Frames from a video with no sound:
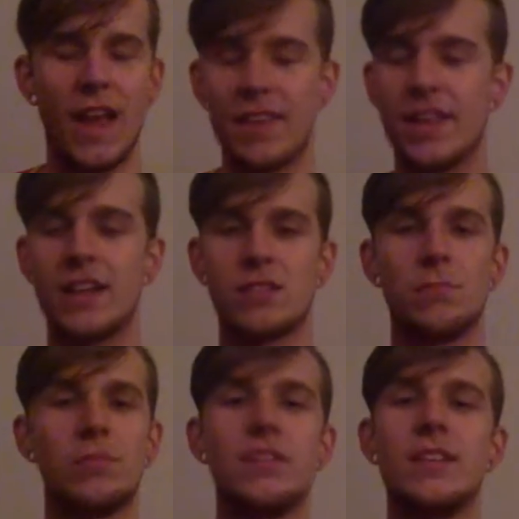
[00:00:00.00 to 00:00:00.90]
And that is
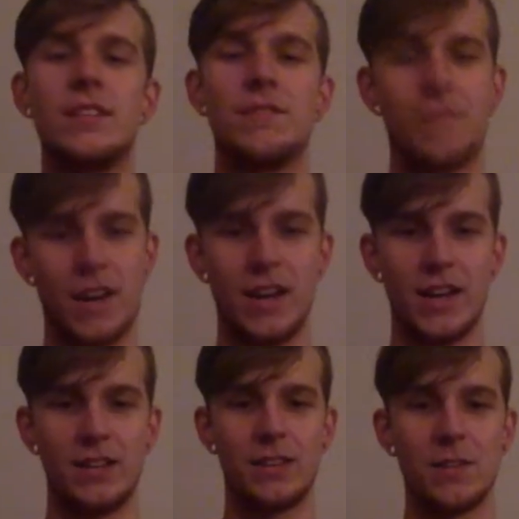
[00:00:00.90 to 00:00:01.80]
completely
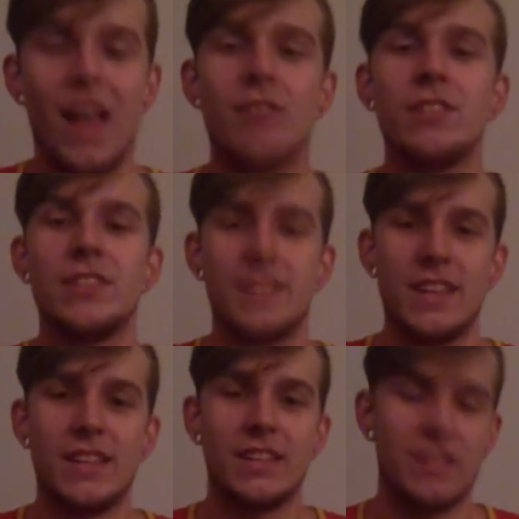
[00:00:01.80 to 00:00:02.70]
fine. Every
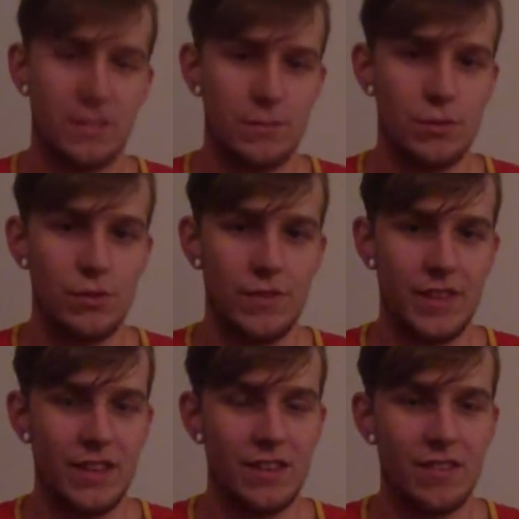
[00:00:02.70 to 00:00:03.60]
scene in this movie